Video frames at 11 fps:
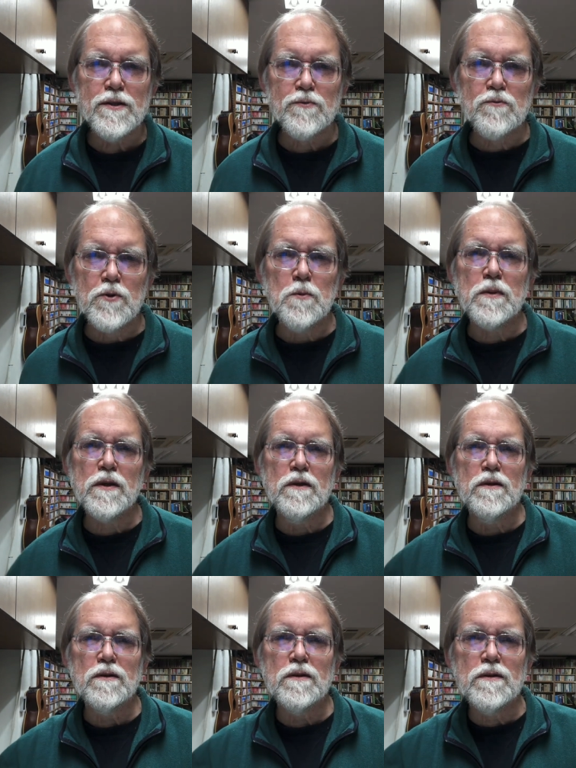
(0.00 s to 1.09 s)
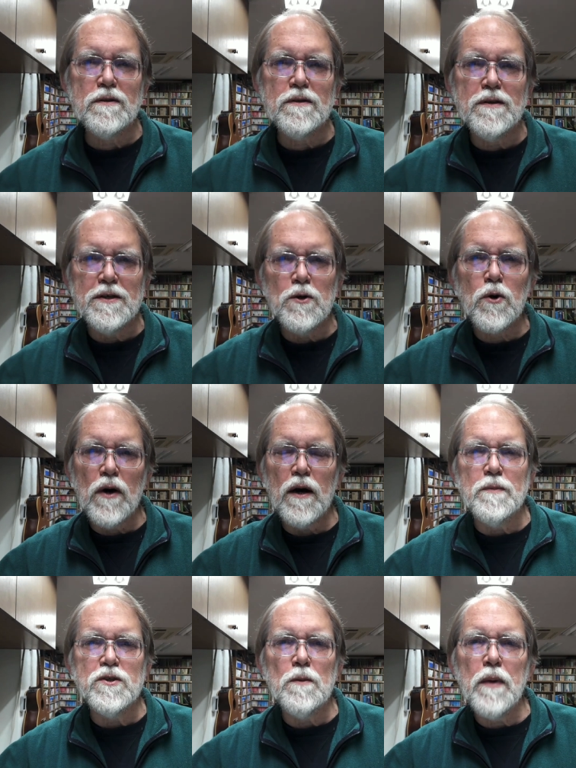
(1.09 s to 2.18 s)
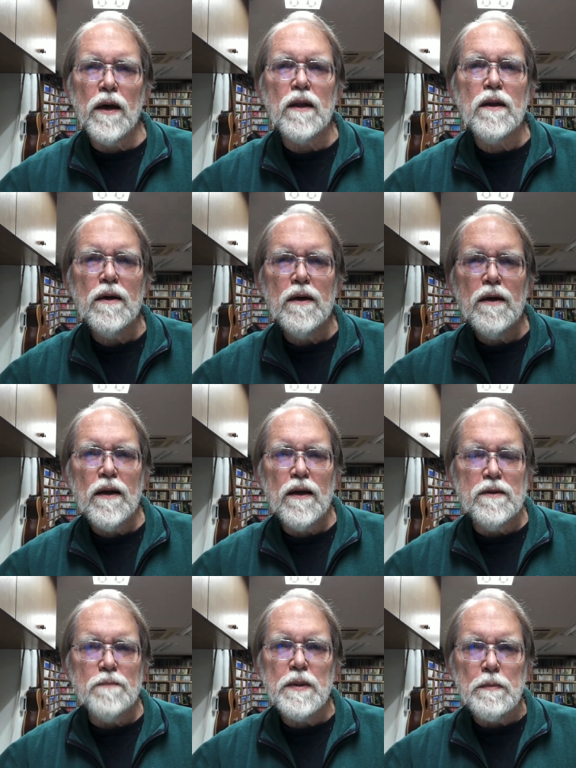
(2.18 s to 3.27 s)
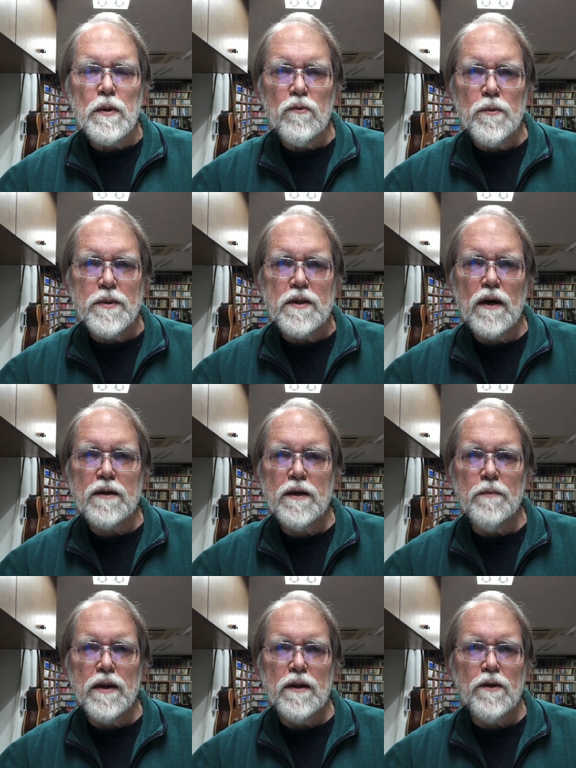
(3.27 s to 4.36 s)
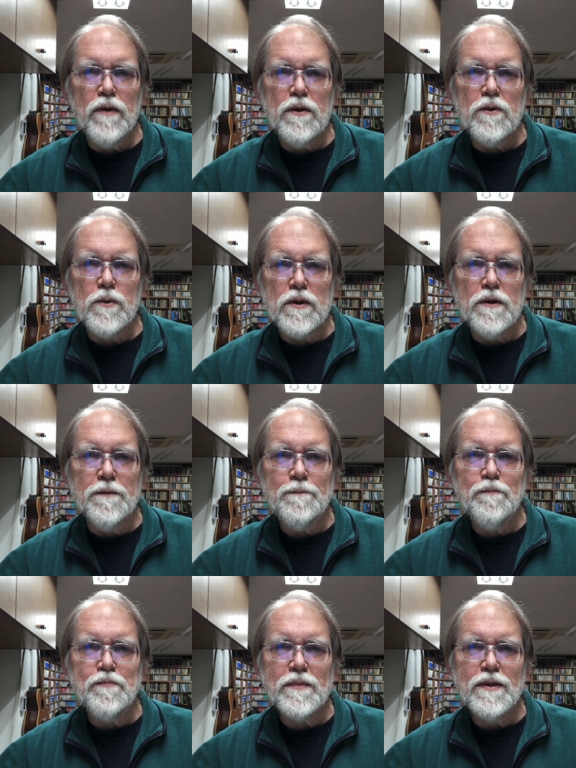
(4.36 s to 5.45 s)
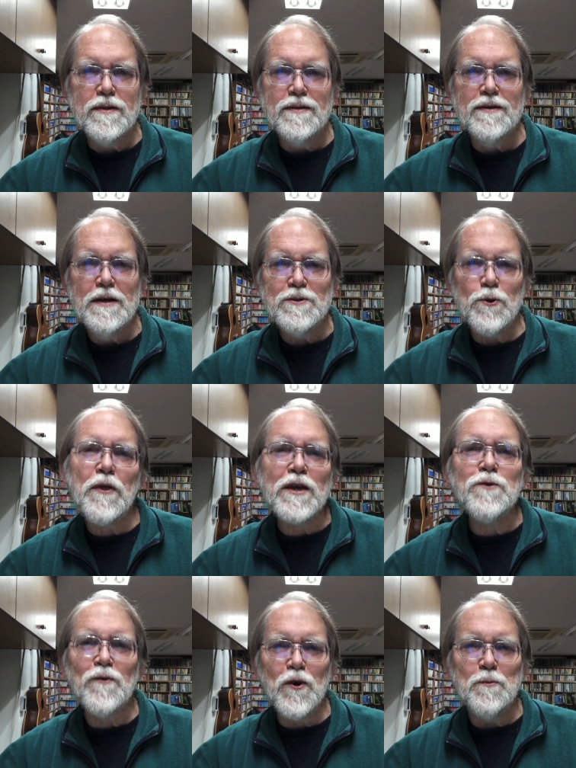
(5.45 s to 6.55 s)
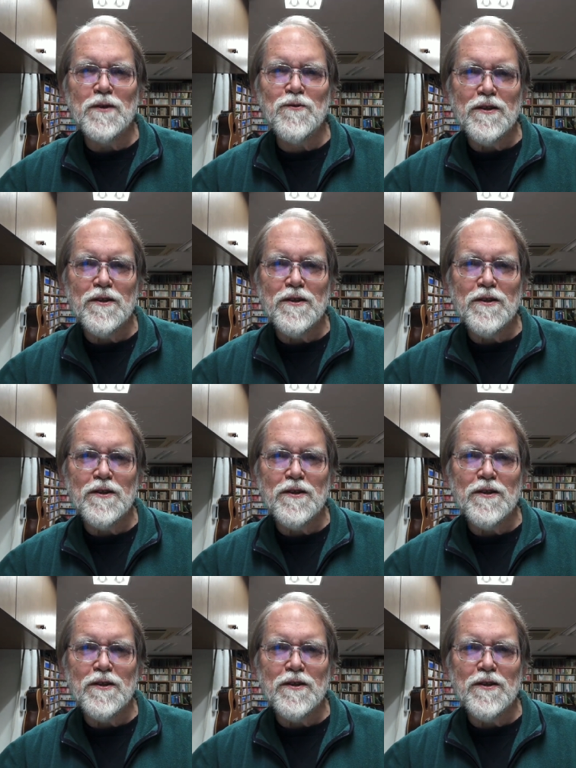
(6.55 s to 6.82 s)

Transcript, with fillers: room in Yokohama, Japan, and that people will be talking about it around the world. So thank you very much for